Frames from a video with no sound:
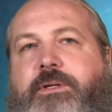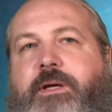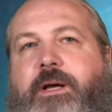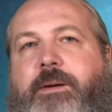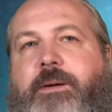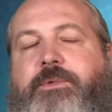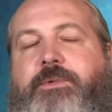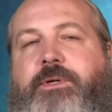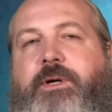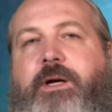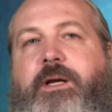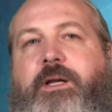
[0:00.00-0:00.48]
I'm
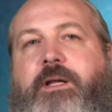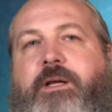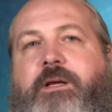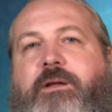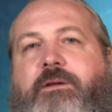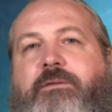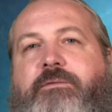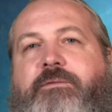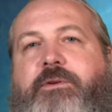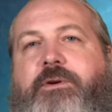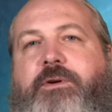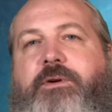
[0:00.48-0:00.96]
trying to
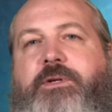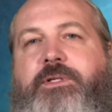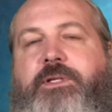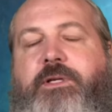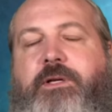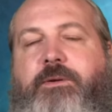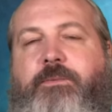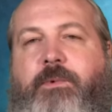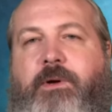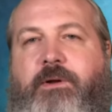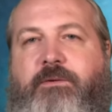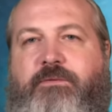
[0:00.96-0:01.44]
converge
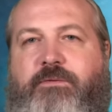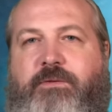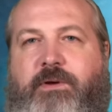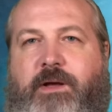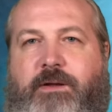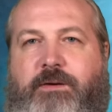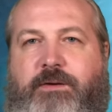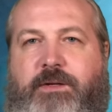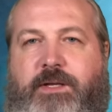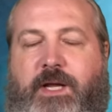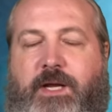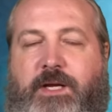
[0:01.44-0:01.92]
on what
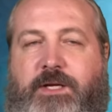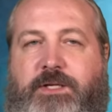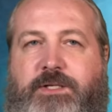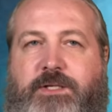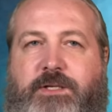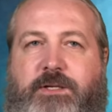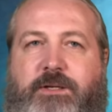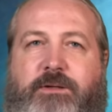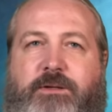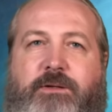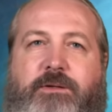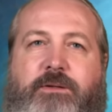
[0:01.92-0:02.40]

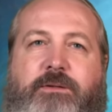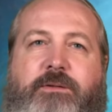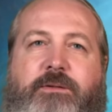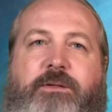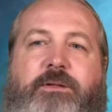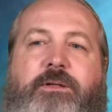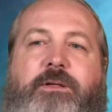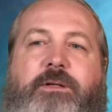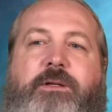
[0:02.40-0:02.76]
foundational